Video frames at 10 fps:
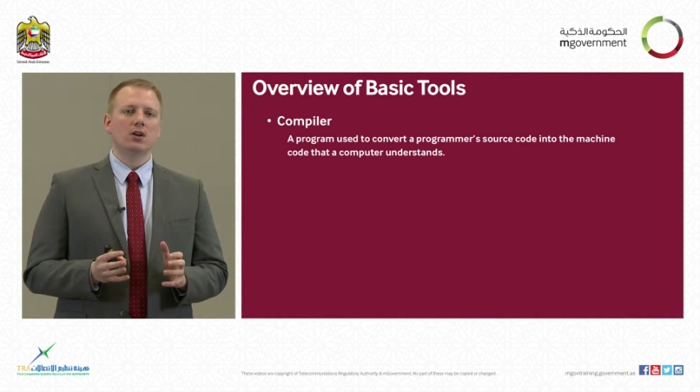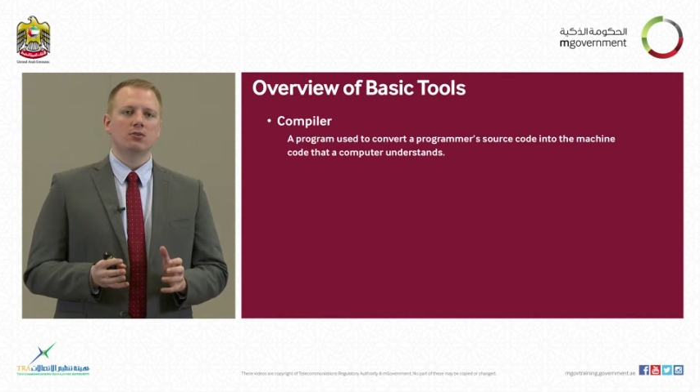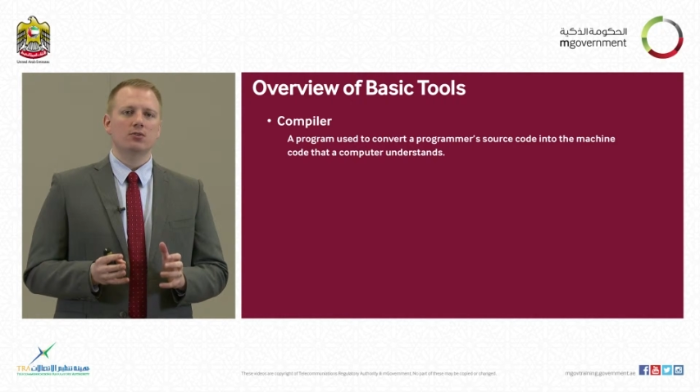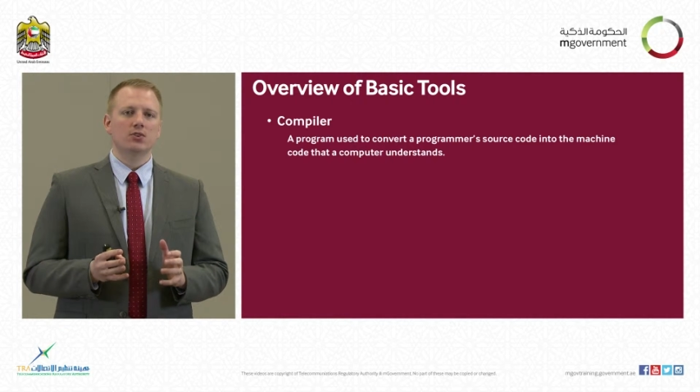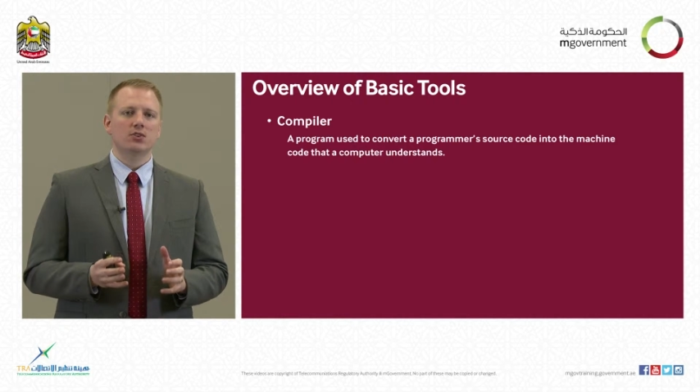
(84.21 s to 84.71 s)

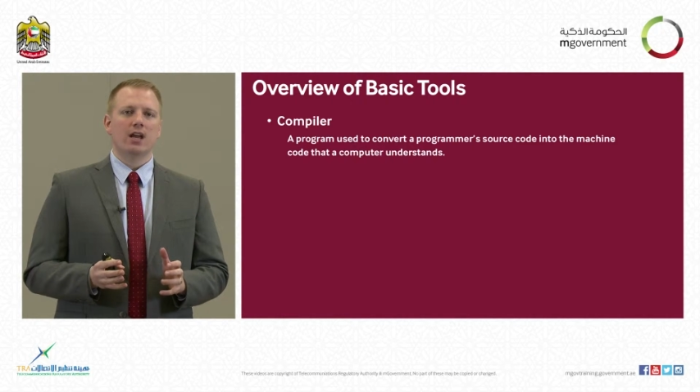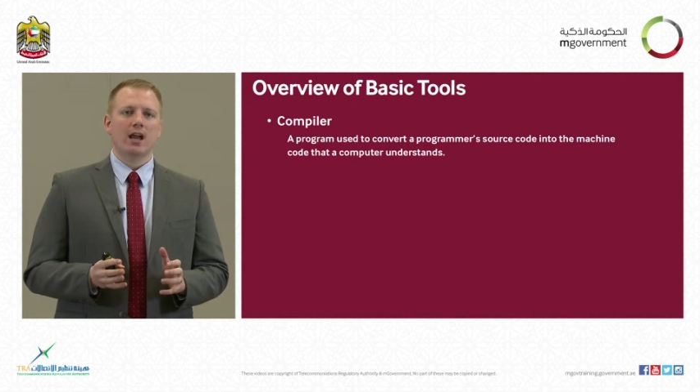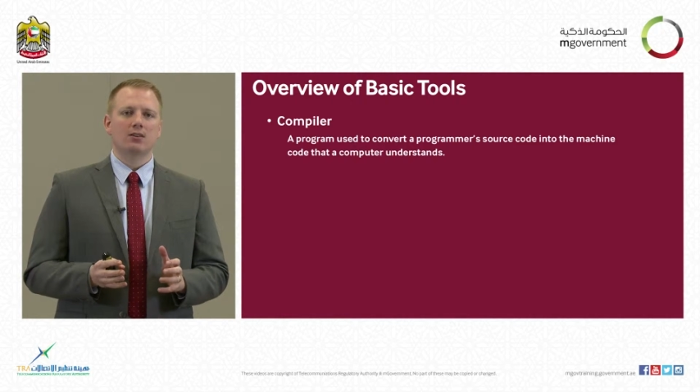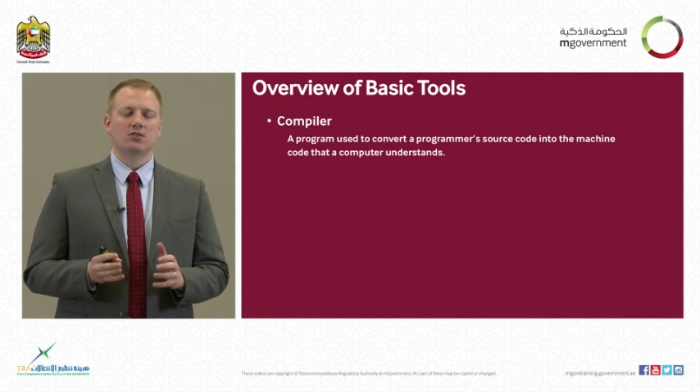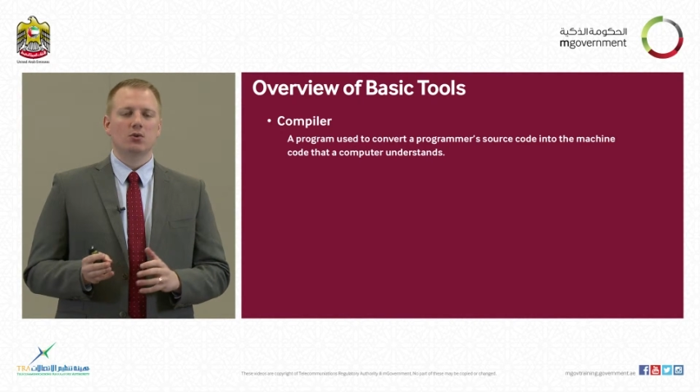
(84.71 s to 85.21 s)

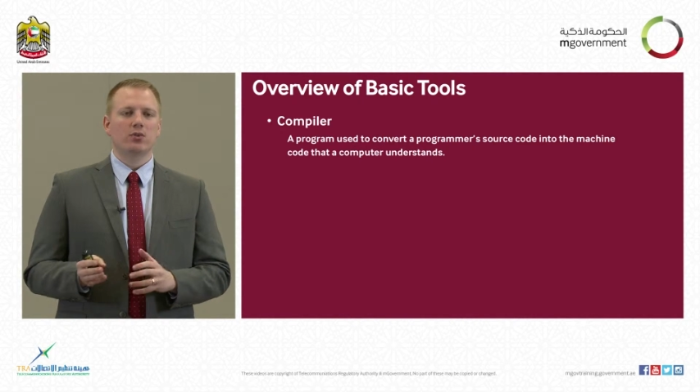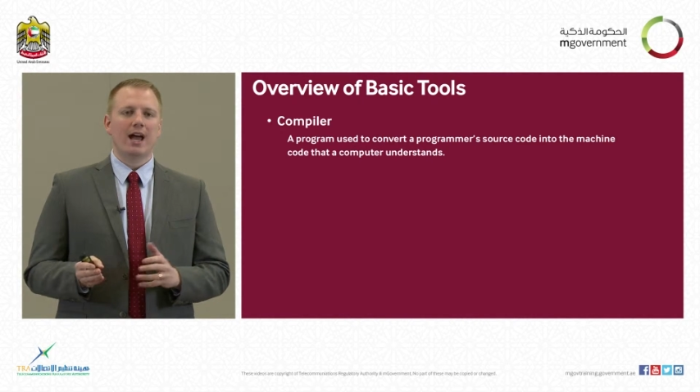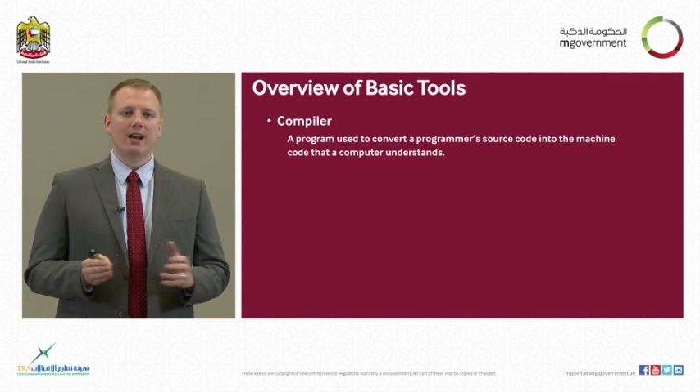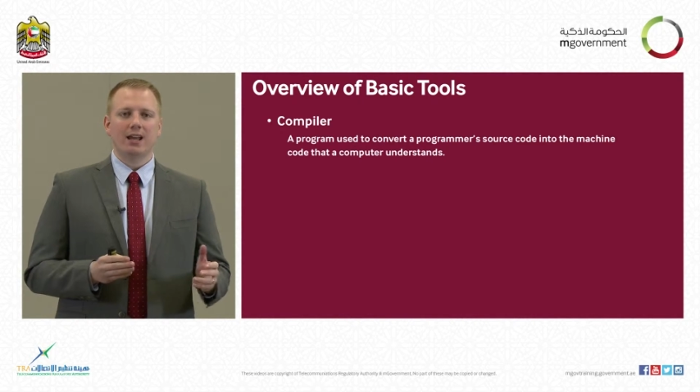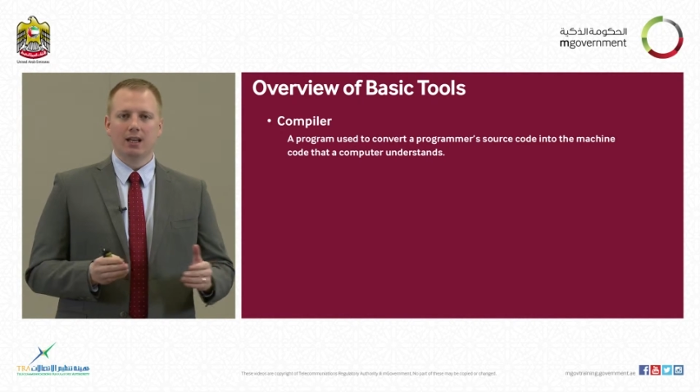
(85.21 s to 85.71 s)
understand so
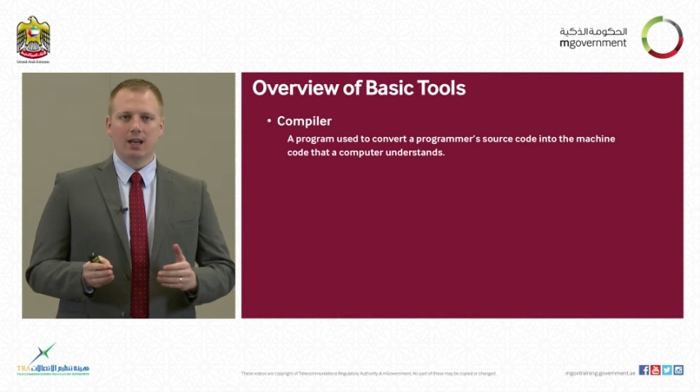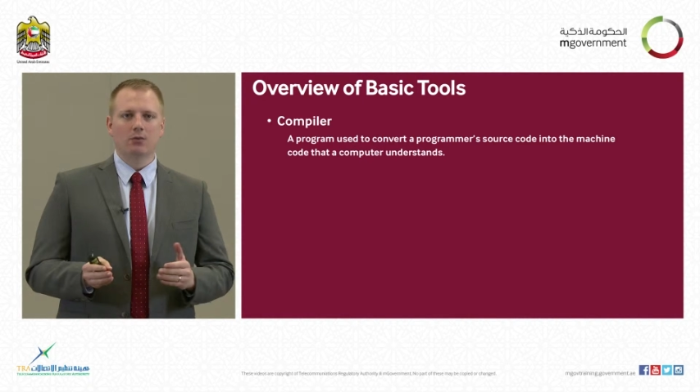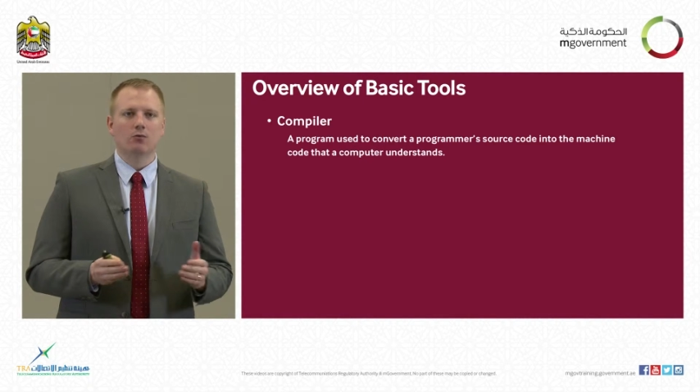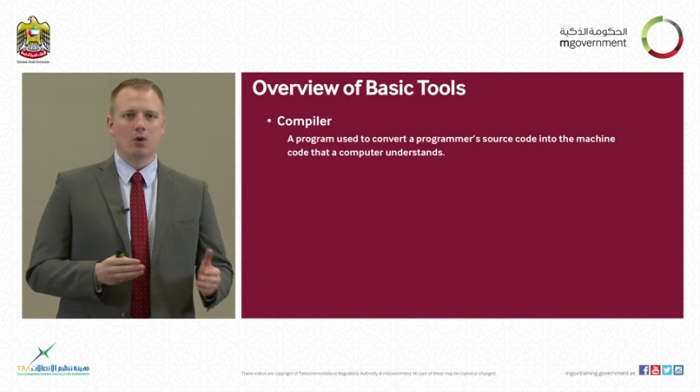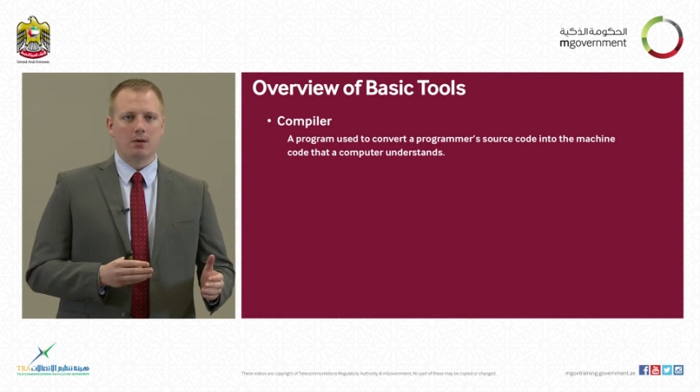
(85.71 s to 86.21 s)
that it
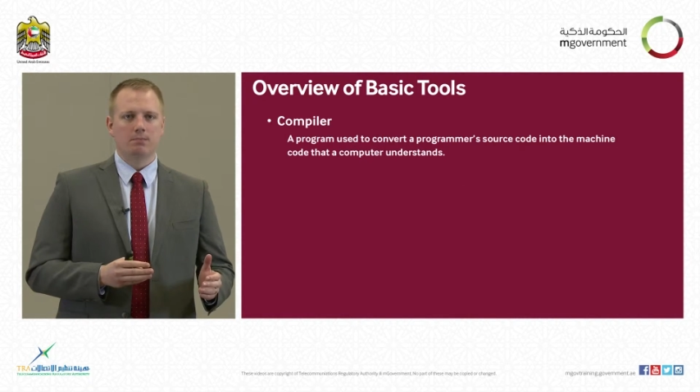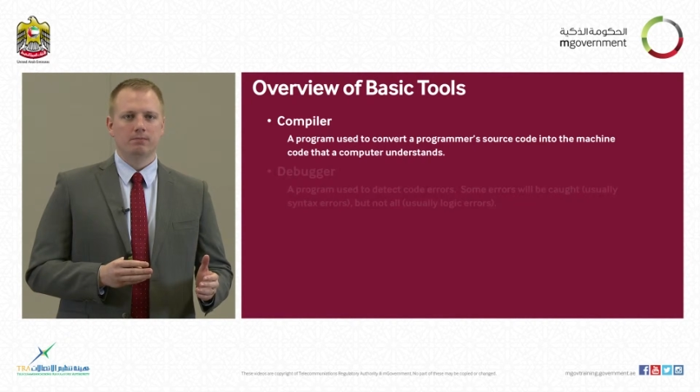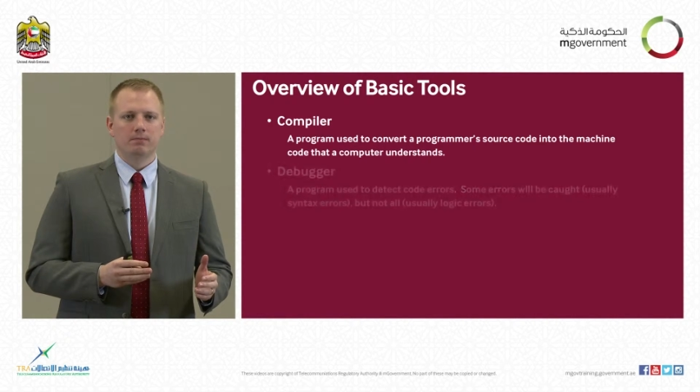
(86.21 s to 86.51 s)
can run.